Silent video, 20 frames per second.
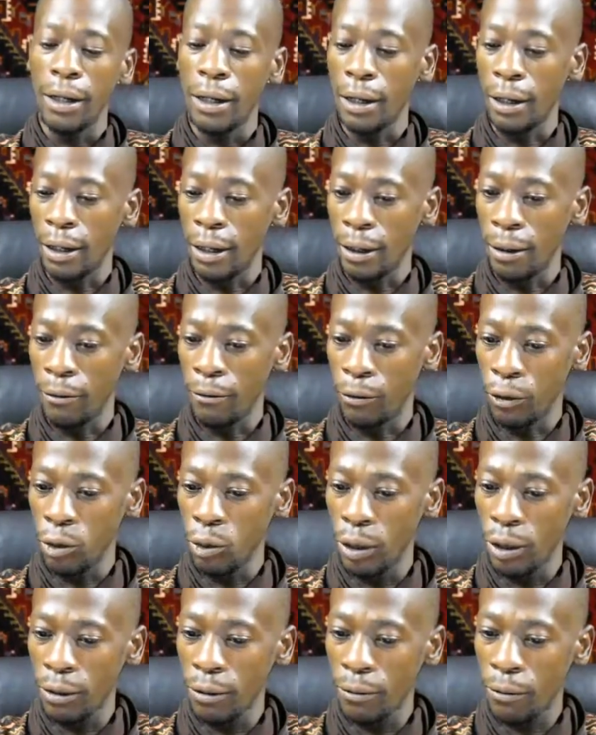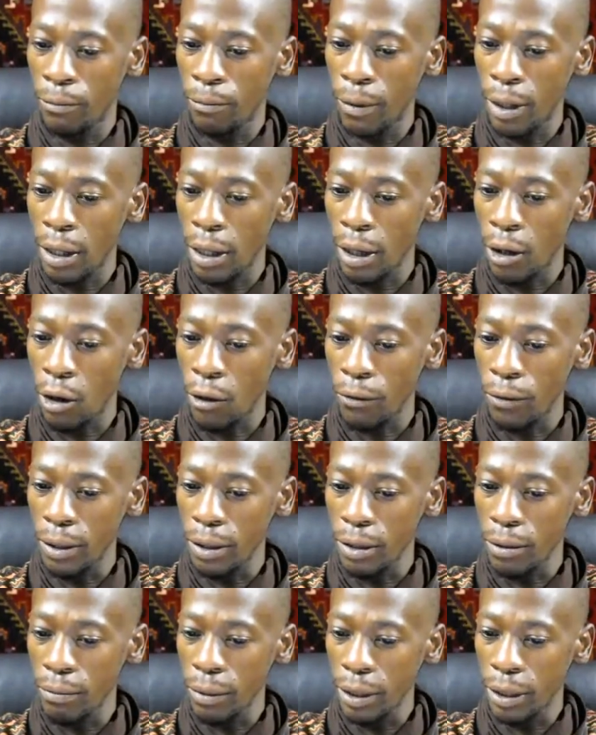Viewing of
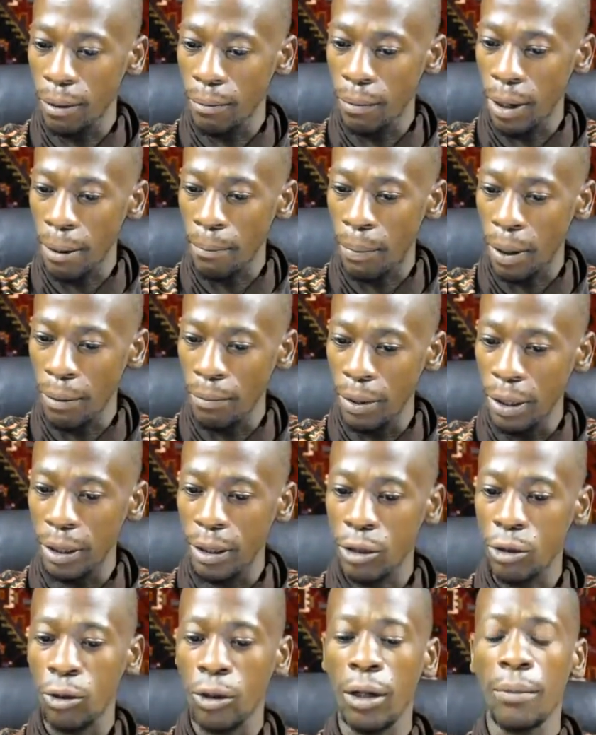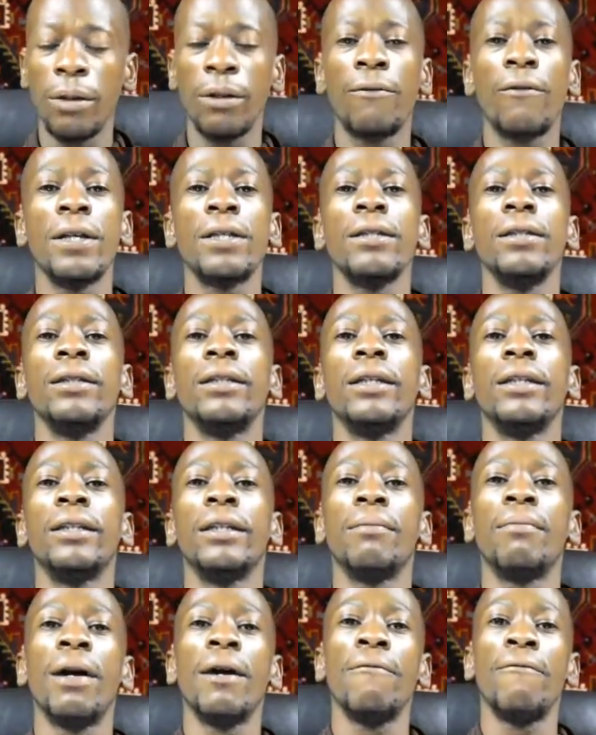this meeting by public is going to be
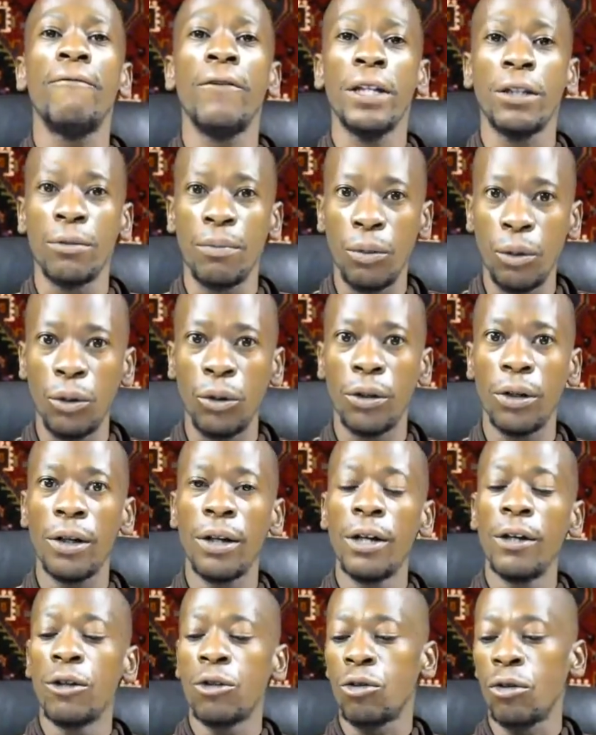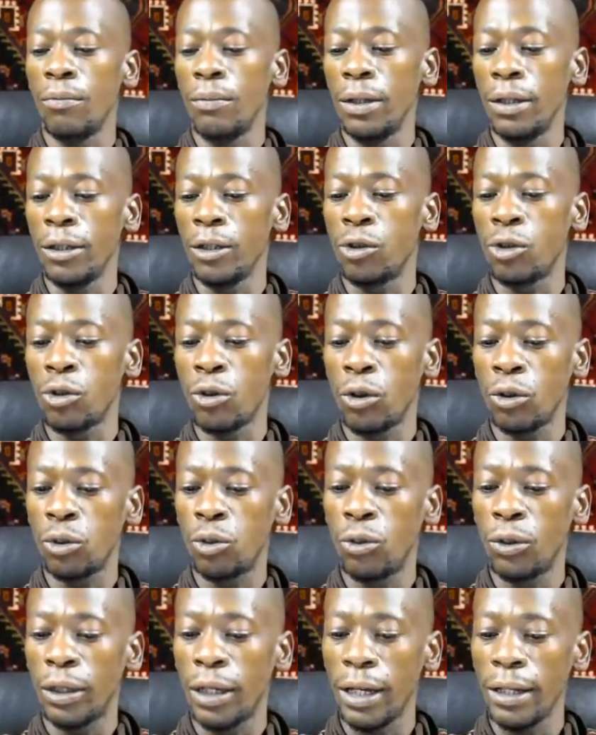facilitated by Facebook. So be sure
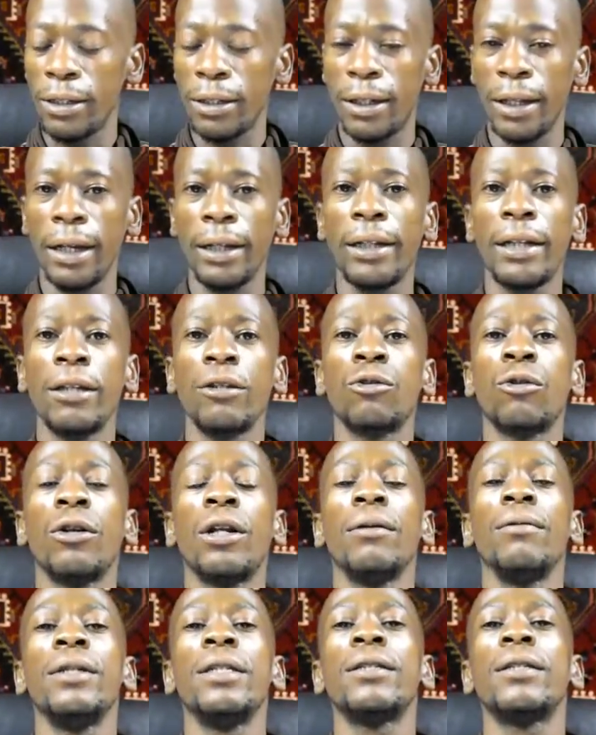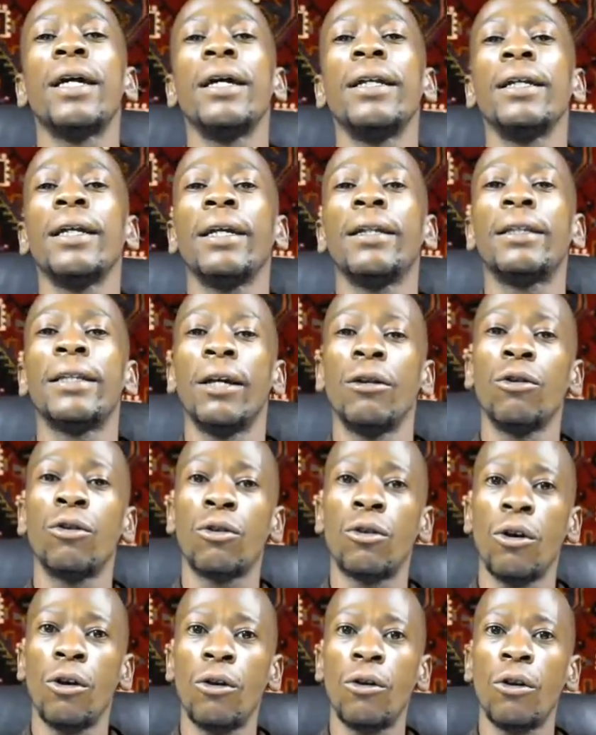to catch that. It's going to be starting at 10
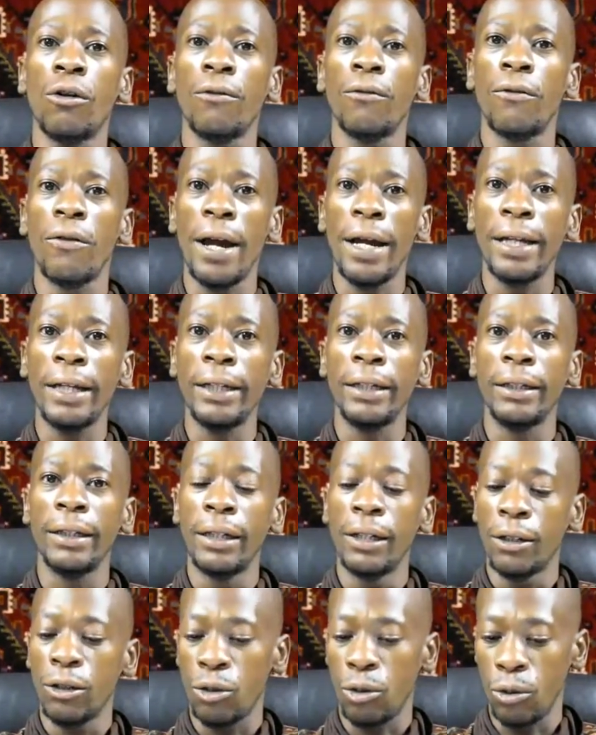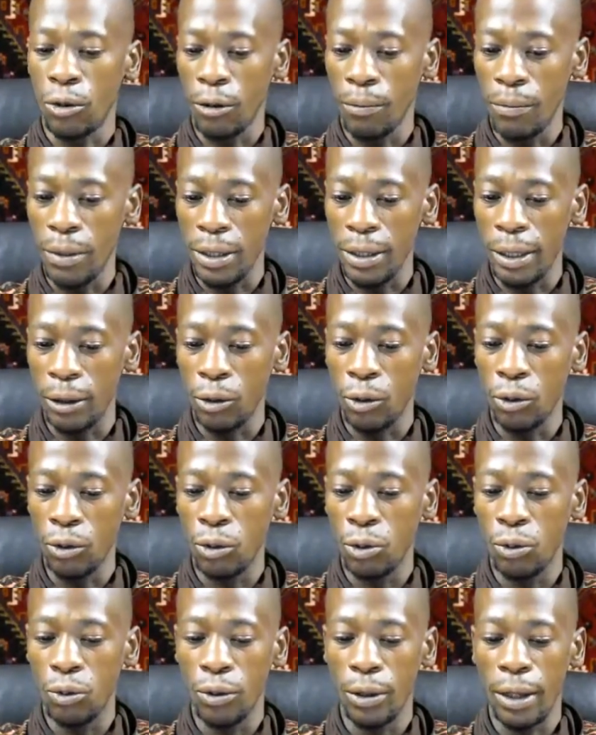o'clock on Friday. So don't miss that. Go
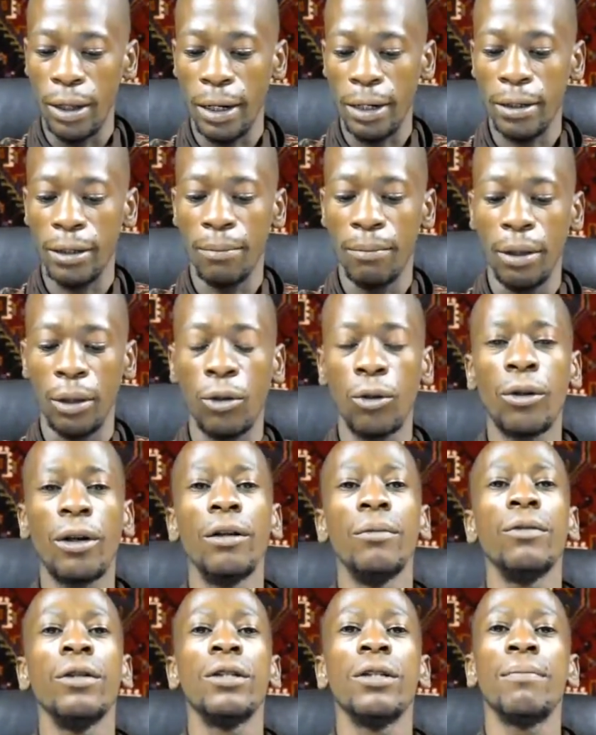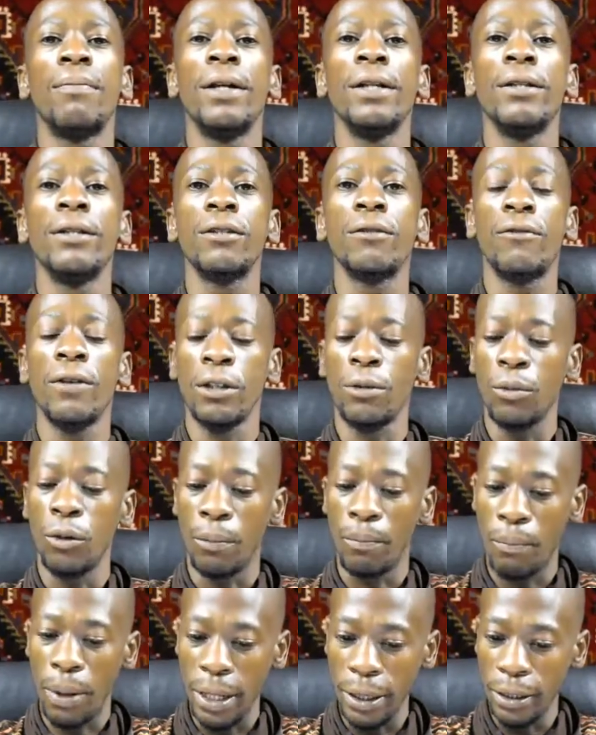to the Rustenburg Local Municipality's Facebook
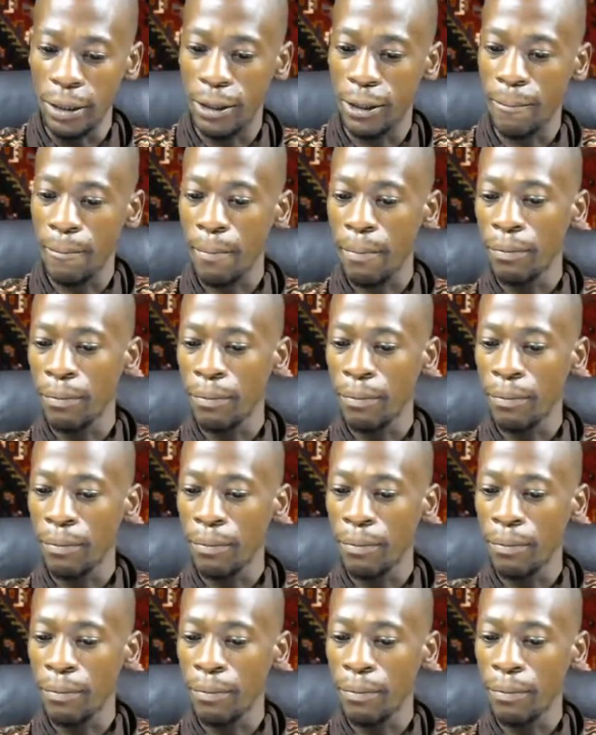page.